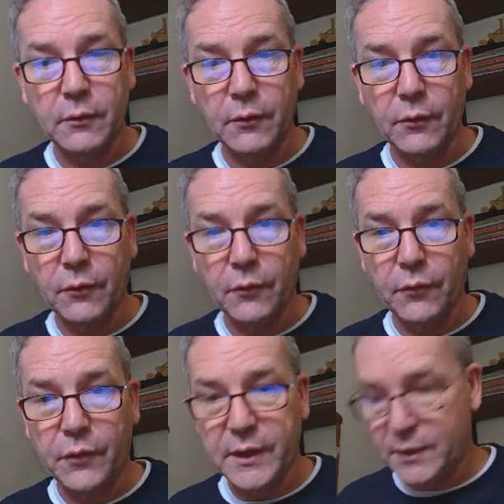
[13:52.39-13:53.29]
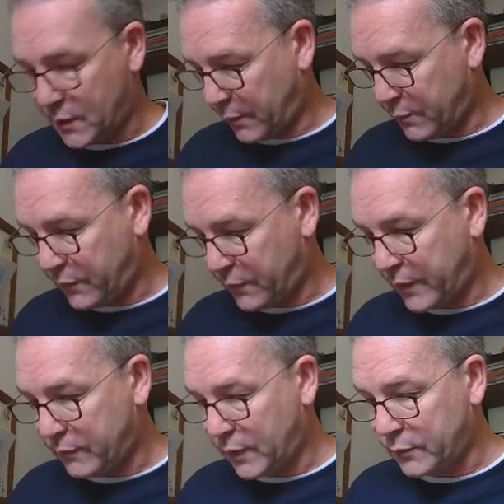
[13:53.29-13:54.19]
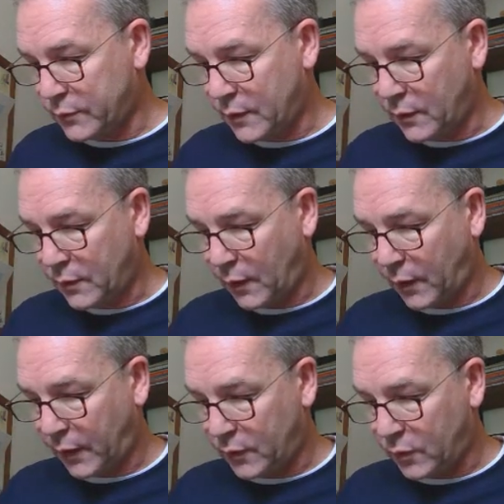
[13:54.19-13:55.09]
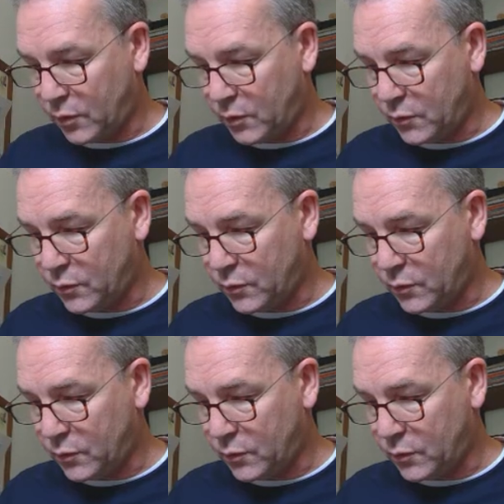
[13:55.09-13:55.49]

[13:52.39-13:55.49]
this times 5 load and use